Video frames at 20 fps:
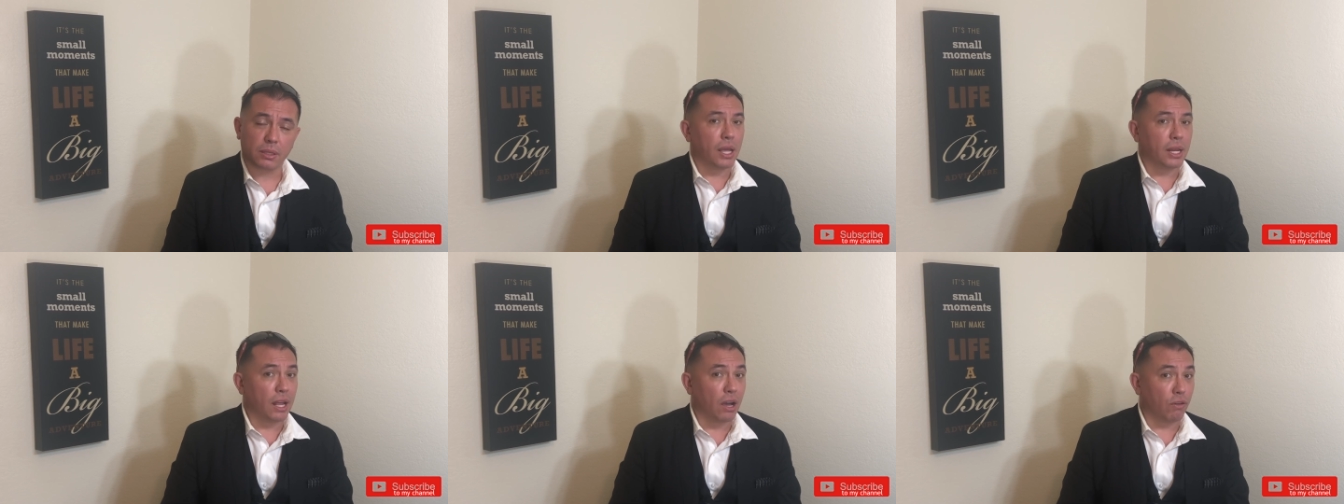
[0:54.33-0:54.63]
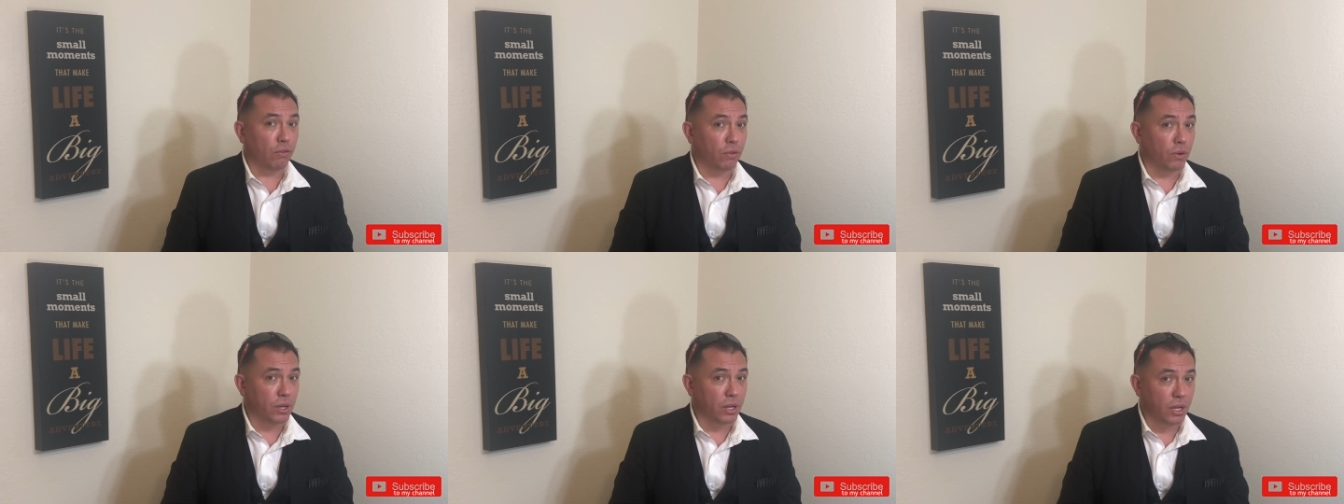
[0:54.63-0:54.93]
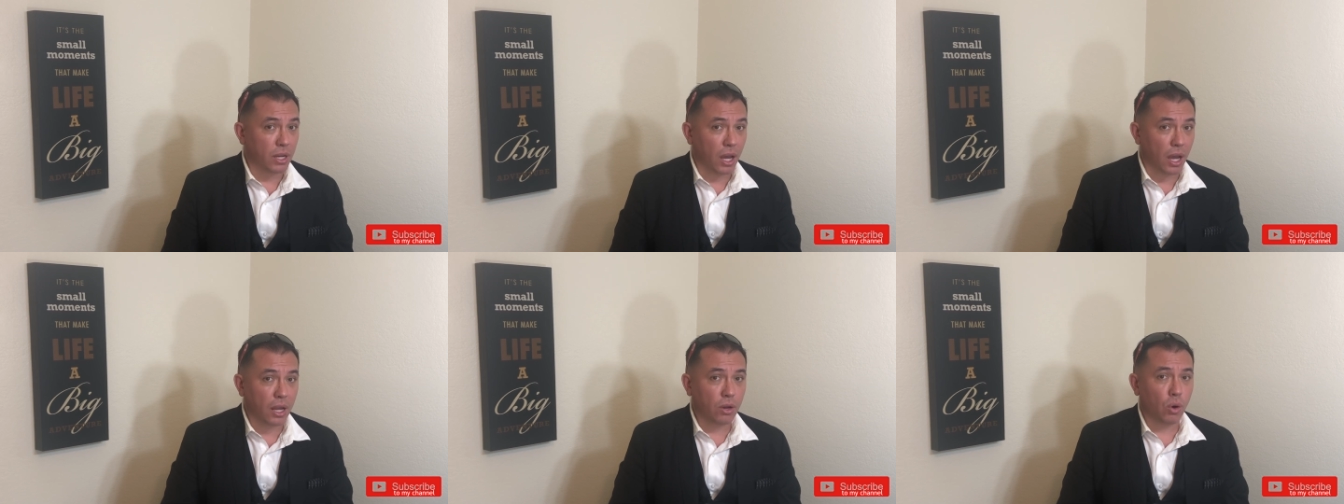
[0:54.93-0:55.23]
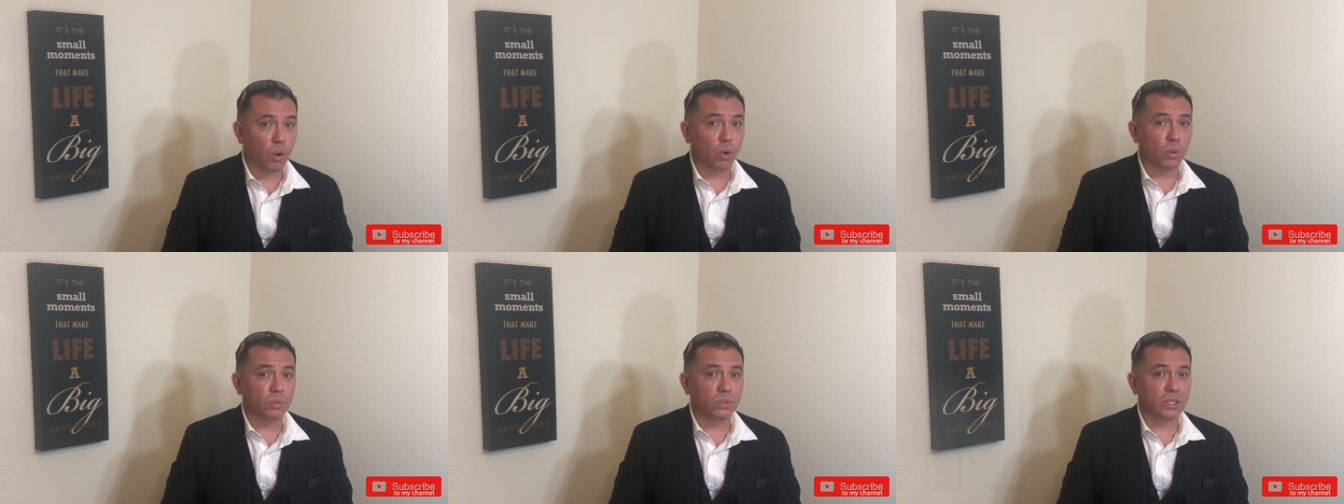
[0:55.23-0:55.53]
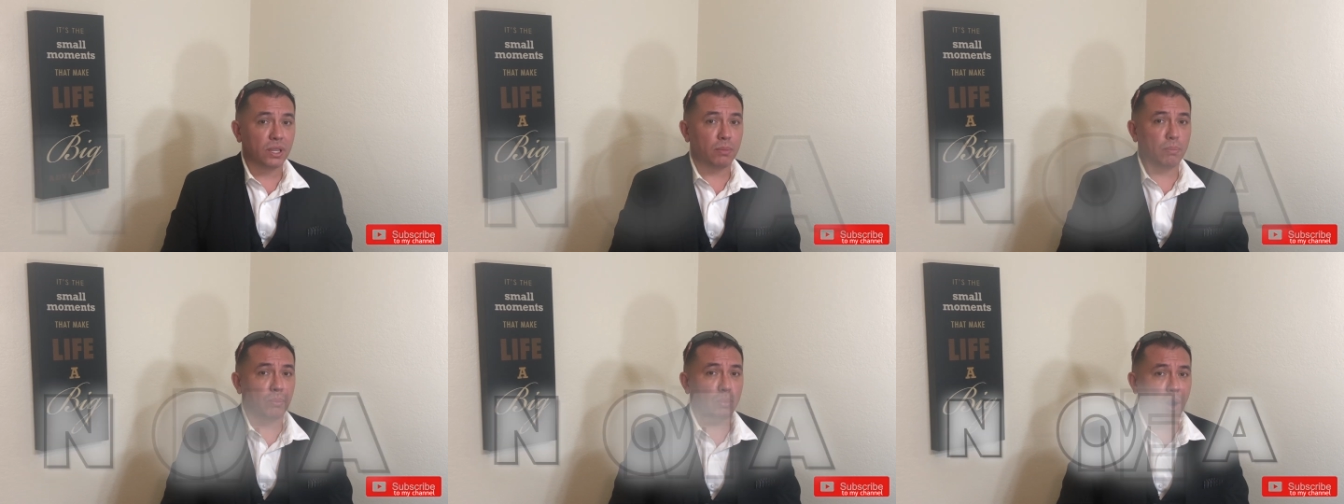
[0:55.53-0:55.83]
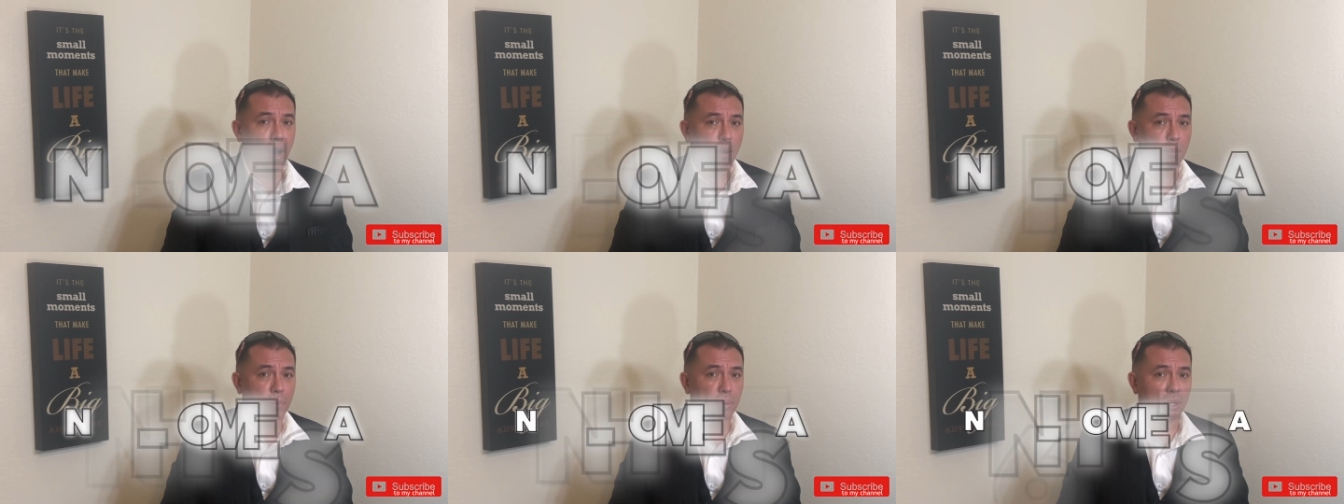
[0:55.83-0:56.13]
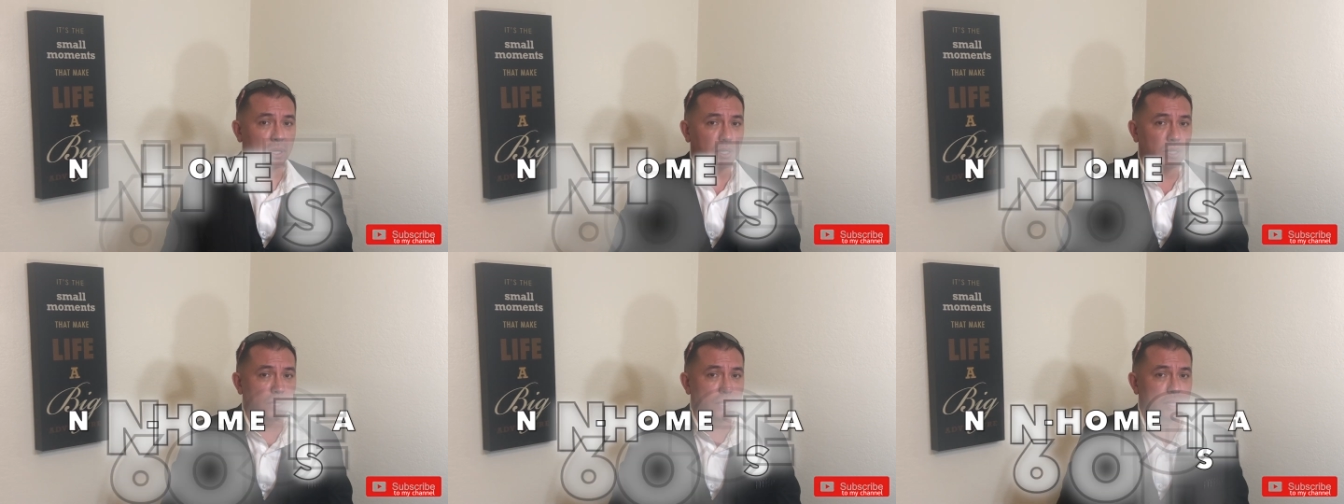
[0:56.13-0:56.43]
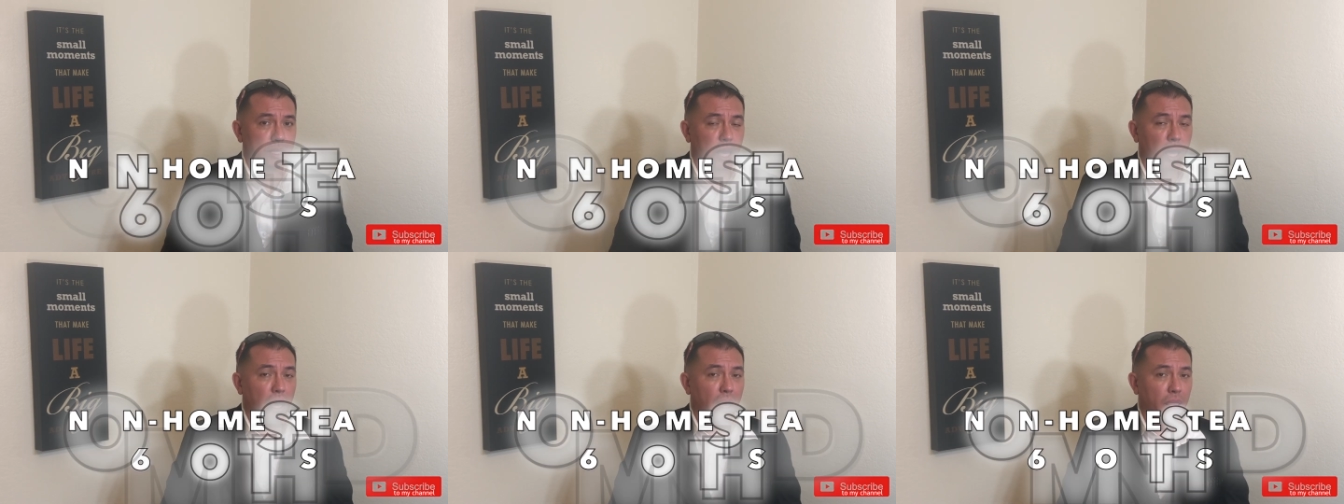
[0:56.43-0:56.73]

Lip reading: Now for non-homestead properties,